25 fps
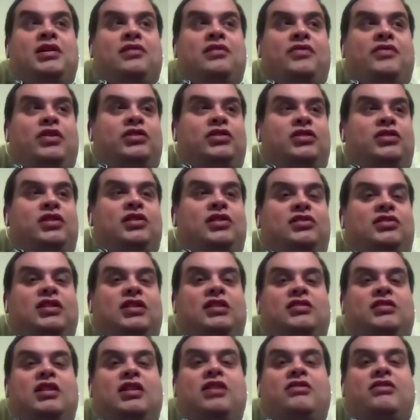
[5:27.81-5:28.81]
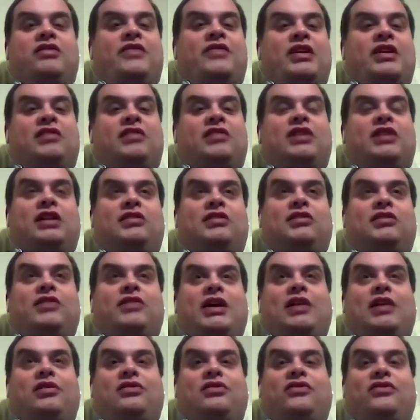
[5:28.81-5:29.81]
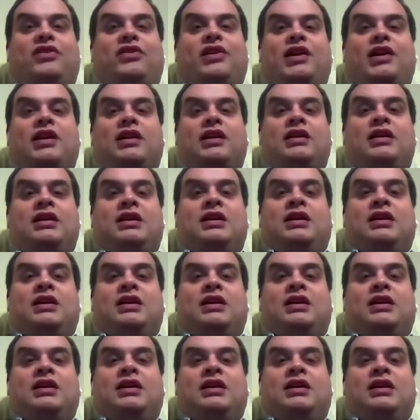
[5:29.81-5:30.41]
fault on the 600. That's fine.